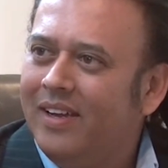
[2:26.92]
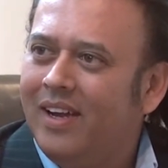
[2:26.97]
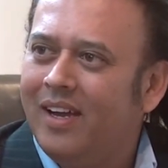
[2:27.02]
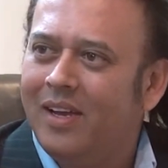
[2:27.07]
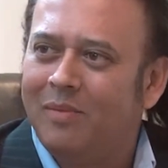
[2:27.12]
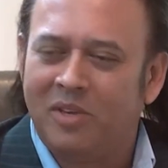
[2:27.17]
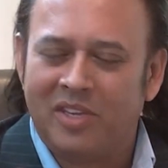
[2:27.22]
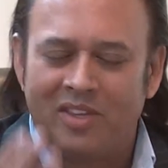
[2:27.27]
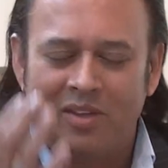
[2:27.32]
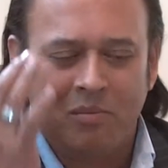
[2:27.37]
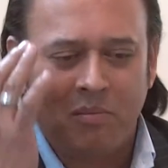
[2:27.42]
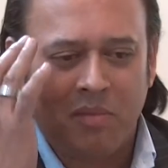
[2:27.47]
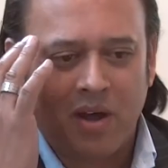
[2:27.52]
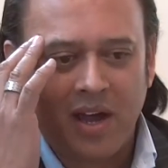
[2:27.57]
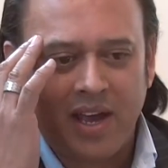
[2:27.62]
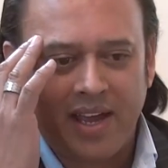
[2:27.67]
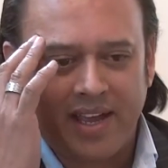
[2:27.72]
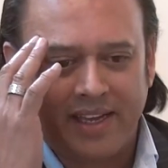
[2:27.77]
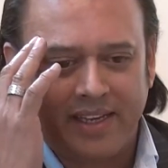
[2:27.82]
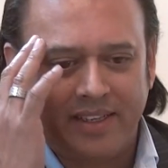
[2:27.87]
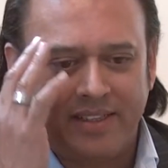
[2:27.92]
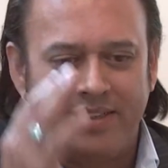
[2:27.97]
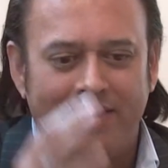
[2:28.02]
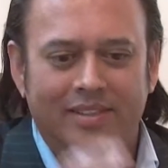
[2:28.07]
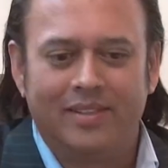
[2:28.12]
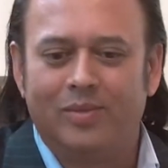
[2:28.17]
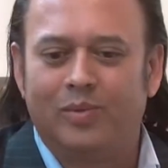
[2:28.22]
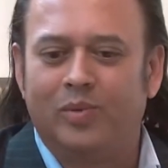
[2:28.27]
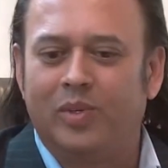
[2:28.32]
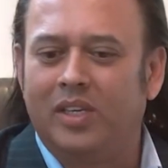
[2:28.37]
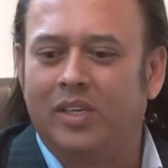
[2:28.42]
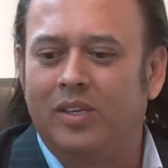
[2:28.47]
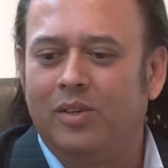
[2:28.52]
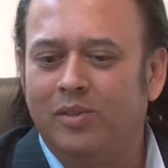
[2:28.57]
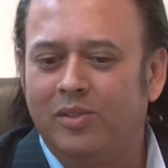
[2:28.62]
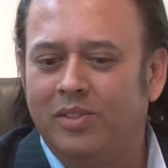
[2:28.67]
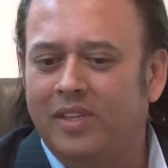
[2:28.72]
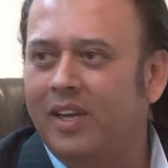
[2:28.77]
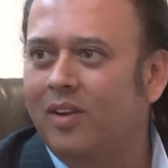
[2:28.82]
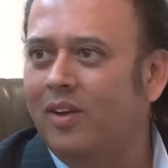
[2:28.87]
I mean, the mind, we
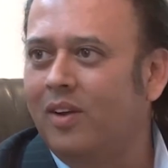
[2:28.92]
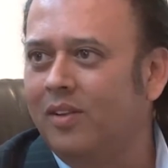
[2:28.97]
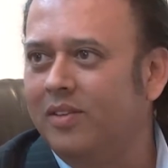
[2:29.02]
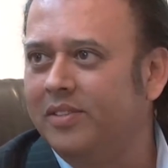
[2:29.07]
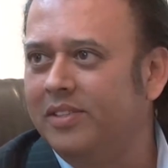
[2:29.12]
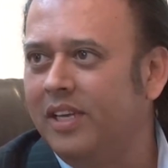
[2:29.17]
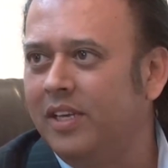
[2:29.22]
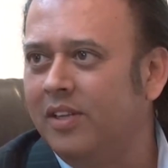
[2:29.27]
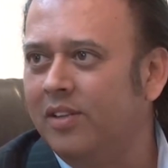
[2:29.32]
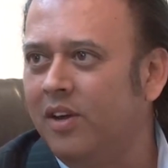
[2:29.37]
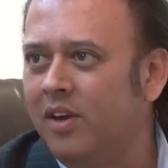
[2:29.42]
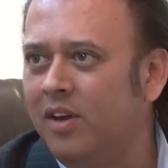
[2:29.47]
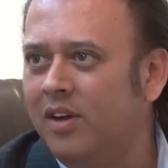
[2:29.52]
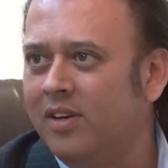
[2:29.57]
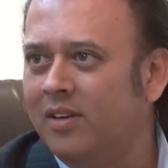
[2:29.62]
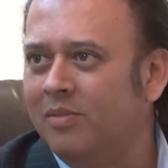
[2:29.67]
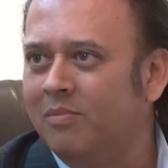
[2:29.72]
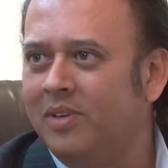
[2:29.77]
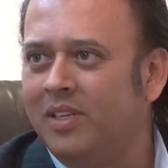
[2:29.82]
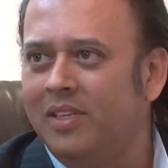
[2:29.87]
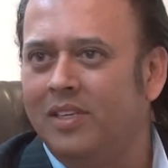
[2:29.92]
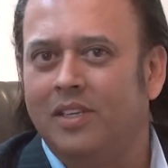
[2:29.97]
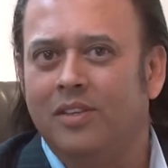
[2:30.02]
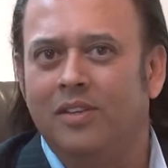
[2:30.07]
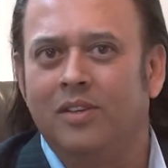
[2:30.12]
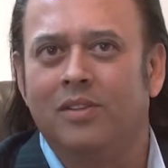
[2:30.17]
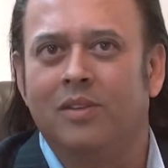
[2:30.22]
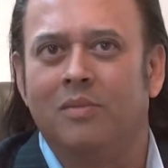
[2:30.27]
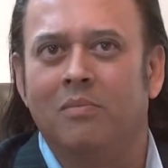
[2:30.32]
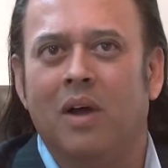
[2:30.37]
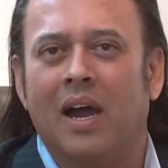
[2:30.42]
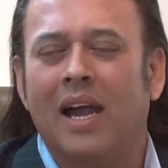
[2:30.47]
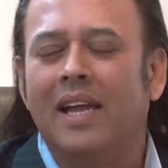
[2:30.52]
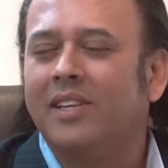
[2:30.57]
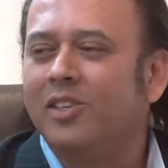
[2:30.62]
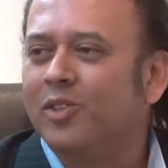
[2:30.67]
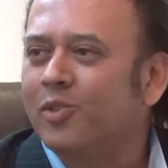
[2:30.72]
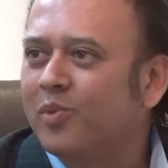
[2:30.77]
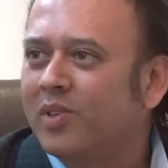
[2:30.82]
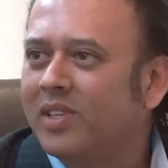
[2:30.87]
use that all day long, but you know, the
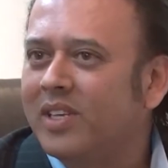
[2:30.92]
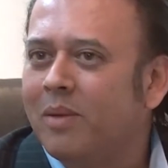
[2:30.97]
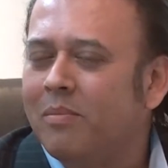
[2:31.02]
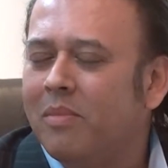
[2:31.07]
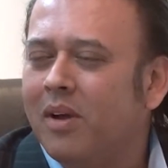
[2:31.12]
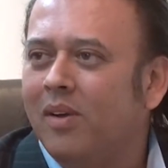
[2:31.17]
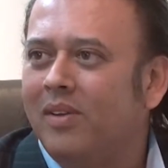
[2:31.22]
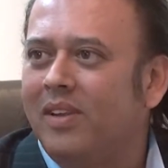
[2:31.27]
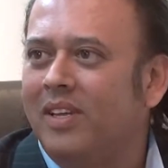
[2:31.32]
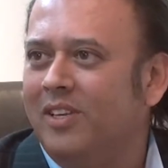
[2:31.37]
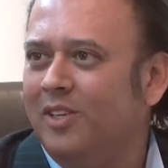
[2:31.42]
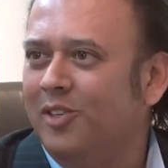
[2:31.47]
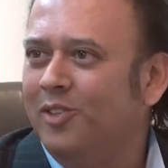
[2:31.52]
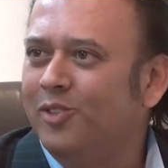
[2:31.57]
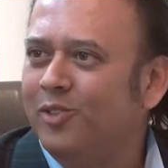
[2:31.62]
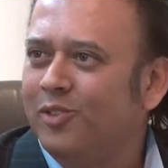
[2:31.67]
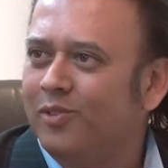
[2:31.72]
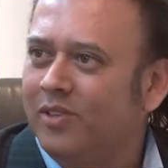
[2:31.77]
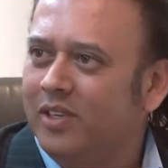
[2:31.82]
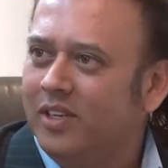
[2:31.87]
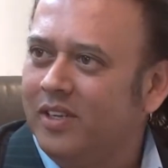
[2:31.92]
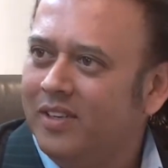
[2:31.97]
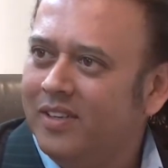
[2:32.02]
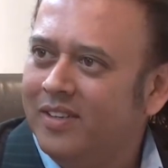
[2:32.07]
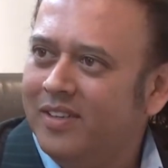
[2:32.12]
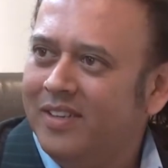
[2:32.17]
mind is really about history.